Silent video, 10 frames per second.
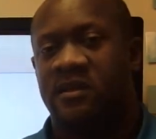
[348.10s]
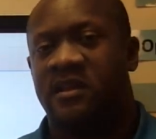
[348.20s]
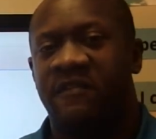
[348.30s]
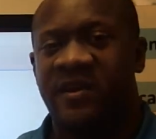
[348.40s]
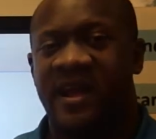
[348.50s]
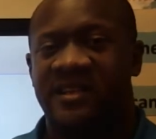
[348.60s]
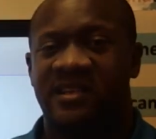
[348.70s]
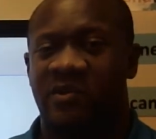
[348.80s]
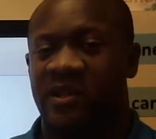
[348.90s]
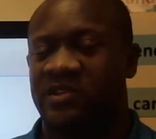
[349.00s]
Now, if you're
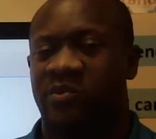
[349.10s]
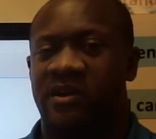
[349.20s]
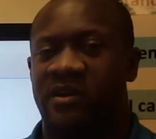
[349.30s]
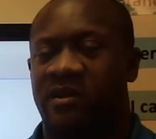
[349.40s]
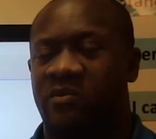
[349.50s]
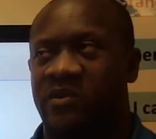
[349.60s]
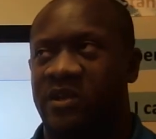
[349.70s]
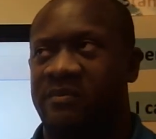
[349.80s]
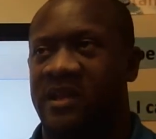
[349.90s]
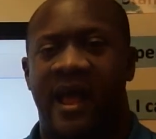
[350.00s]
asking, well, that's weird. What do
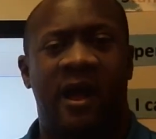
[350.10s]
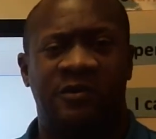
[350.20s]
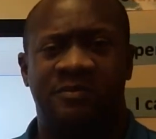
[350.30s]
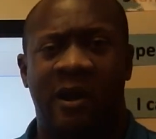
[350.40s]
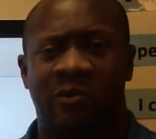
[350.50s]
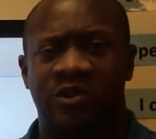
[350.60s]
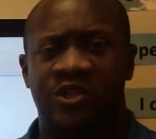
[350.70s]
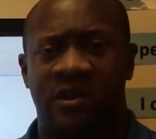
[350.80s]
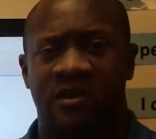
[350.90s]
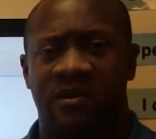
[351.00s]
you mean, how is power
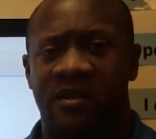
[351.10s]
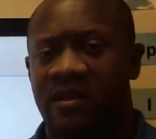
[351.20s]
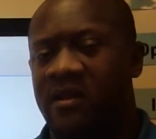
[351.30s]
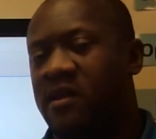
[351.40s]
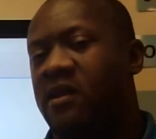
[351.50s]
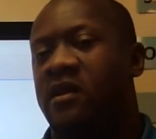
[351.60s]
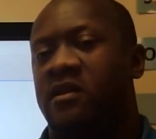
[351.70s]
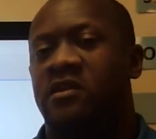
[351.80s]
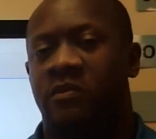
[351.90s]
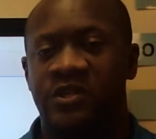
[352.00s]
shared?
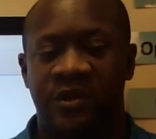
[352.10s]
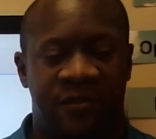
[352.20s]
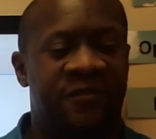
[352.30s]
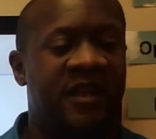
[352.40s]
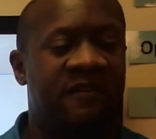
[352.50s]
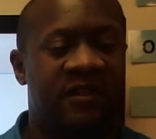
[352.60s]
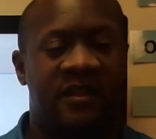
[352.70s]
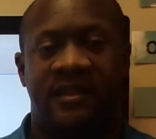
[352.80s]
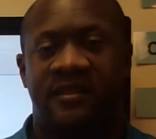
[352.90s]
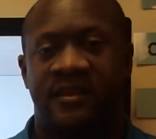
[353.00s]
I want you to think of it
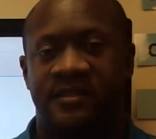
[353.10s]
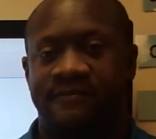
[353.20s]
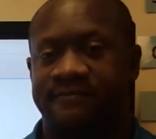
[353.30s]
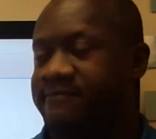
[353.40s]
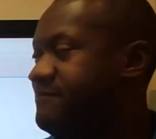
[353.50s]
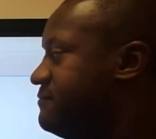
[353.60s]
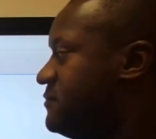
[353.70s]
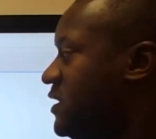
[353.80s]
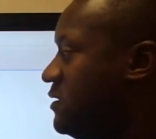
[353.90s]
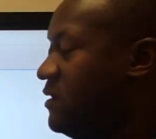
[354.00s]
like this.
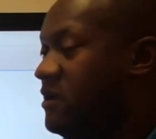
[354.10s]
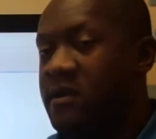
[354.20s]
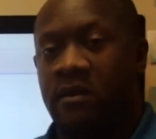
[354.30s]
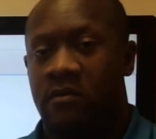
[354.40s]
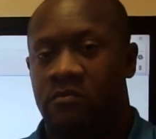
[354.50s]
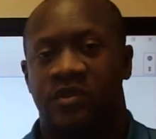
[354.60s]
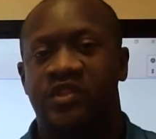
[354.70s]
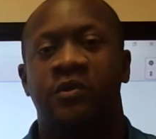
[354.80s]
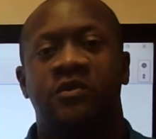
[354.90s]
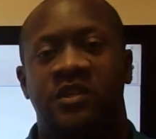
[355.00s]
Let's
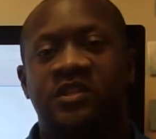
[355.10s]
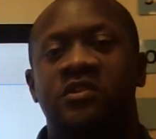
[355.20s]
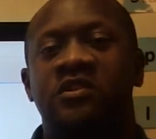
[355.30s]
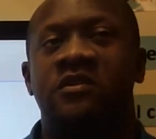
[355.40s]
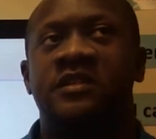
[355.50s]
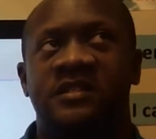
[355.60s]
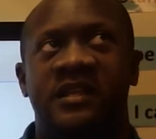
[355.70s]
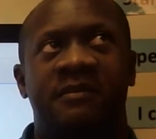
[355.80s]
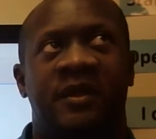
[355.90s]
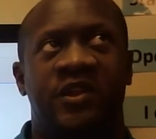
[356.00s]

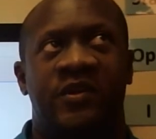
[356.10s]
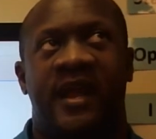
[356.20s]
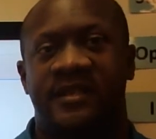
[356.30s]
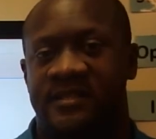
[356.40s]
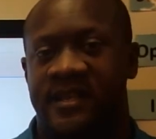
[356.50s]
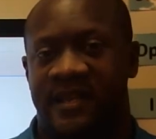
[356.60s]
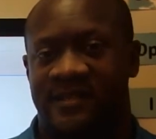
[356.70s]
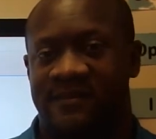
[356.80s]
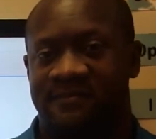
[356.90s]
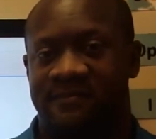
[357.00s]
think about the United
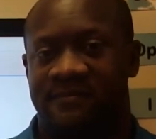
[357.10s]
States.